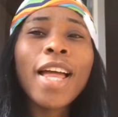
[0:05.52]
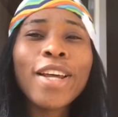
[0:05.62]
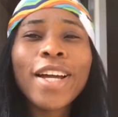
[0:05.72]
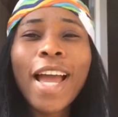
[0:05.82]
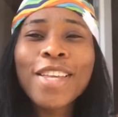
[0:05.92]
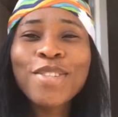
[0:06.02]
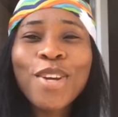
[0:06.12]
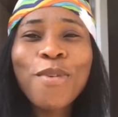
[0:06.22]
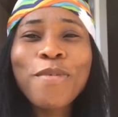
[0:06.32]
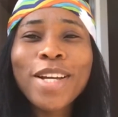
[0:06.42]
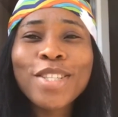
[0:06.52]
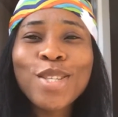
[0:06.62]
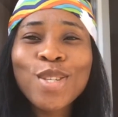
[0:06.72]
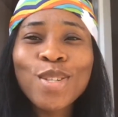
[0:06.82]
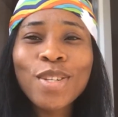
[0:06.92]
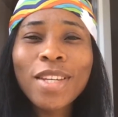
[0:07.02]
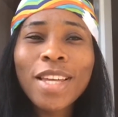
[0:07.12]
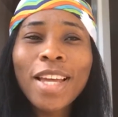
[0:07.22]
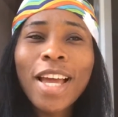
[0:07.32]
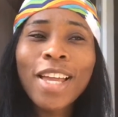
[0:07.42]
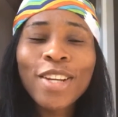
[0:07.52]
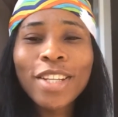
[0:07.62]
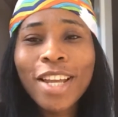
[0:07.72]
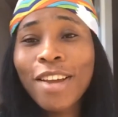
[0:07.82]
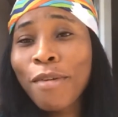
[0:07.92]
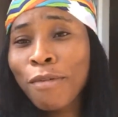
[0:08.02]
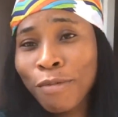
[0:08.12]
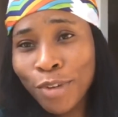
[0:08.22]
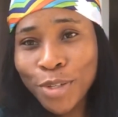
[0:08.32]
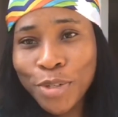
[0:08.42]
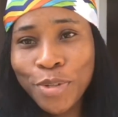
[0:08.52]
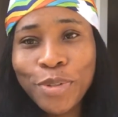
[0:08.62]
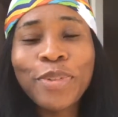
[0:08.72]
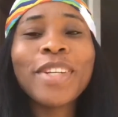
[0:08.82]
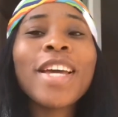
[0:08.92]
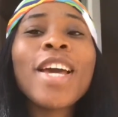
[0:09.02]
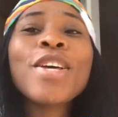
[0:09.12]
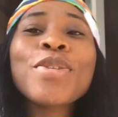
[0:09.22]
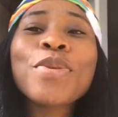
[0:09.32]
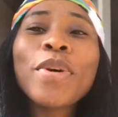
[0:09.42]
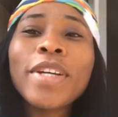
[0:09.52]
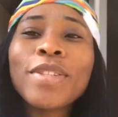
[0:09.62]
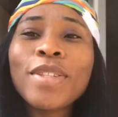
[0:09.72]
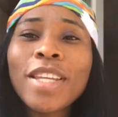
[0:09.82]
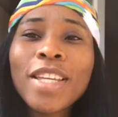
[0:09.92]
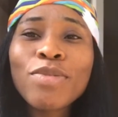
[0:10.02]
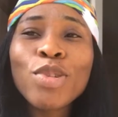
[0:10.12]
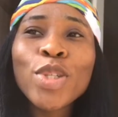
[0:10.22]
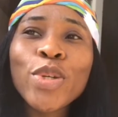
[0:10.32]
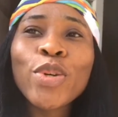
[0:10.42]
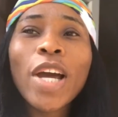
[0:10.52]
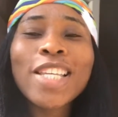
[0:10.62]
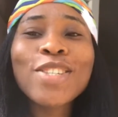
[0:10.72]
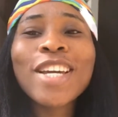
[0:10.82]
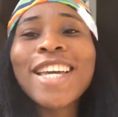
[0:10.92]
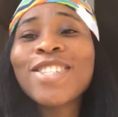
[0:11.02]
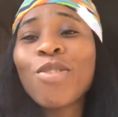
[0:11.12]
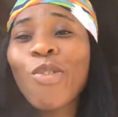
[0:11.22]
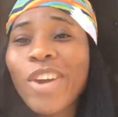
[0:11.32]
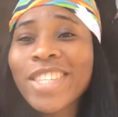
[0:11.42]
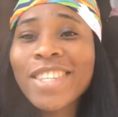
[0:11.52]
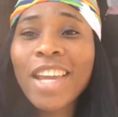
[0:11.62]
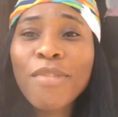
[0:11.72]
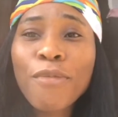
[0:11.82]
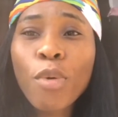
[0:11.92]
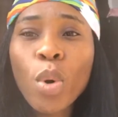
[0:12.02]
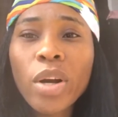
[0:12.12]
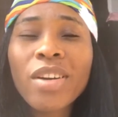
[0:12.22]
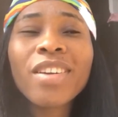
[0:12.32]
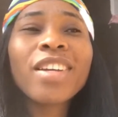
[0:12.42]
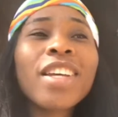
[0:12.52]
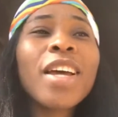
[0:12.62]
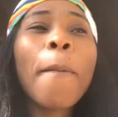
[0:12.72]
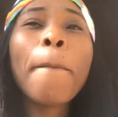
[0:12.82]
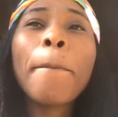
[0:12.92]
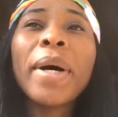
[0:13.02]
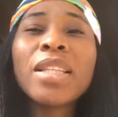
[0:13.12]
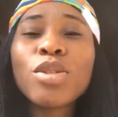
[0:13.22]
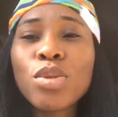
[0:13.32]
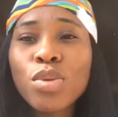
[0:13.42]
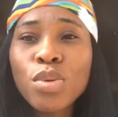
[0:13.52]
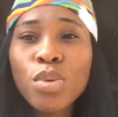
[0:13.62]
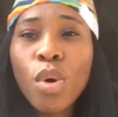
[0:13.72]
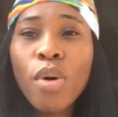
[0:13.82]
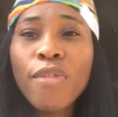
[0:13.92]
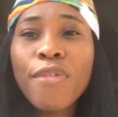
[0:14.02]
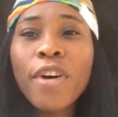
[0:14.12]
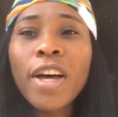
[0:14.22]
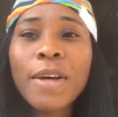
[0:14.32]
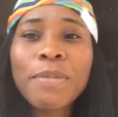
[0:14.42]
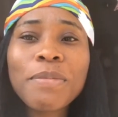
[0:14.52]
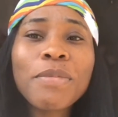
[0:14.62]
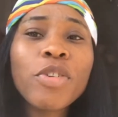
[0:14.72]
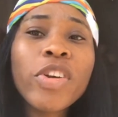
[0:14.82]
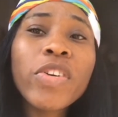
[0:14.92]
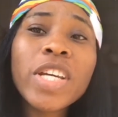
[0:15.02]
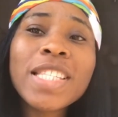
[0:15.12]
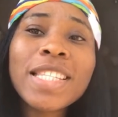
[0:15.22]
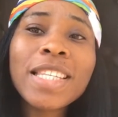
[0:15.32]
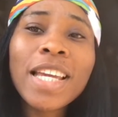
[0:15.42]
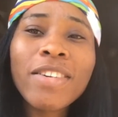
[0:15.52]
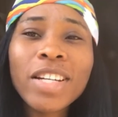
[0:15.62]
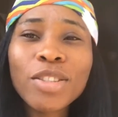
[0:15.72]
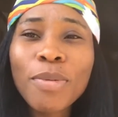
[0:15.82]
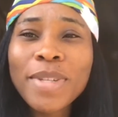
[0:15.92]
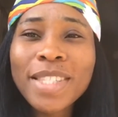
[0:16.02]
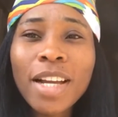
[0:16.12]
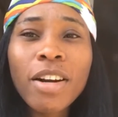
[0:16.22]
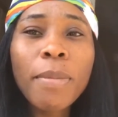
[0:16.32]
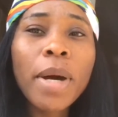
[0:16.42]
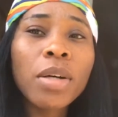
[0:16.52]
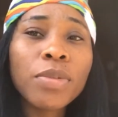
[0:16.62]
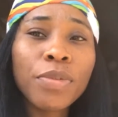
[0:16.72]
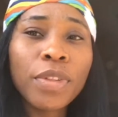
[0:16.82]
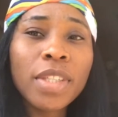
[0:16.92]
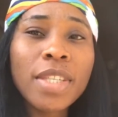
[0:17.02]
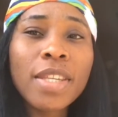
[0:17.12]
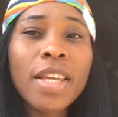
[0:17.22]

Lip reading: Hello guys, welcome back to another video. So in today's video, as you guys requested for part 2 of recreating a random Instagram outfit.